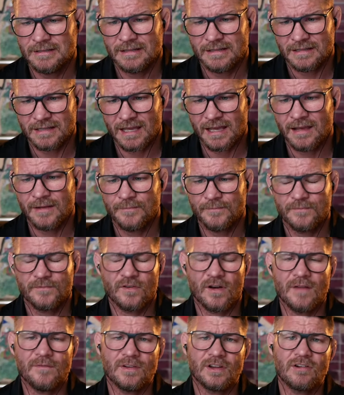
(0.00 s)
Yeah. For
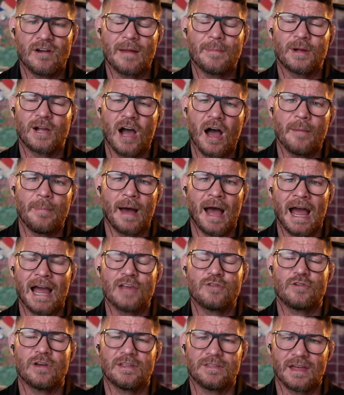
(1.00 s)
every gram of
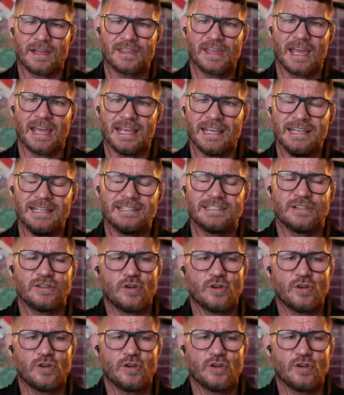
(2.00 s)
carbohydrate that you eat,